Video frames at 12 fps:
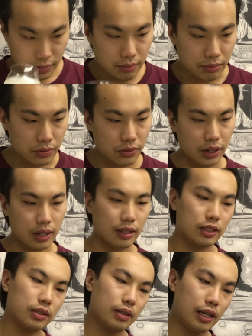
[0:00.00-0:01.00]
Hmm, very
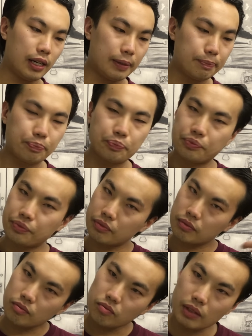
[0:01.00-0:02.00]
nice. Um,
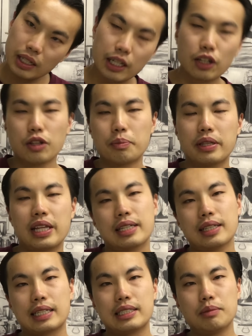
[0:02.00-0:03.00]
get a little bit of
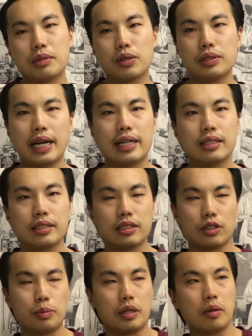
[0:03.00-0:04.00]
that like Simcoe dankness, a
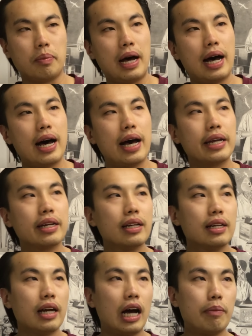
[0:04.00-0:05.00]
little bit of the pine.
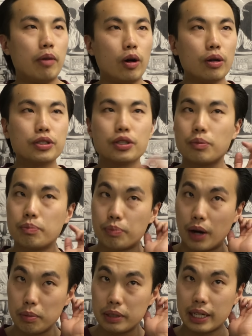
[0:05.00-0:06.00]
I'm also
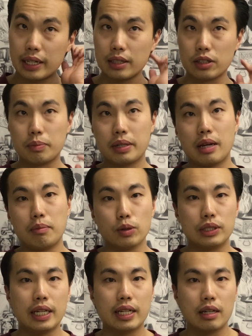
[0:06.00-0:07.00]
probably getting a little bit of that
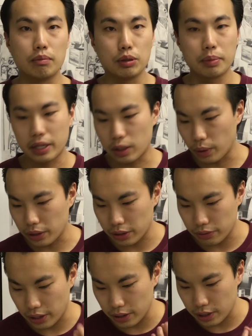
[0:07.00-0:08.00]
mosaic kind of blueberry quality.
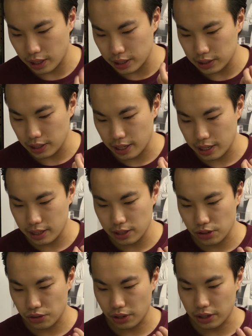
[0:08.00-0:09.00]
Very nice, and it
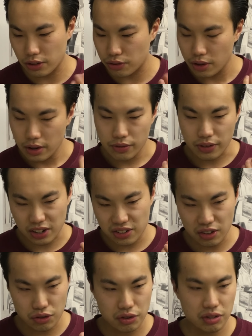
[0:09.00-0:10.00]
just like is very
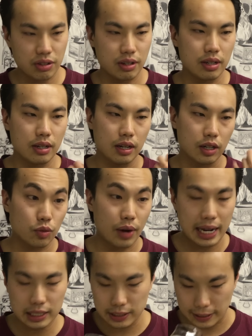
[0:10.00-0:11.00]
citrusy, uh,
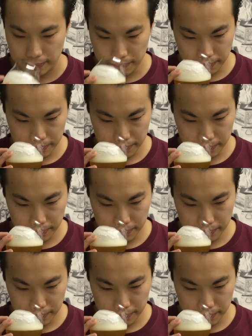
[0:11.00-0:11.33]
grassy.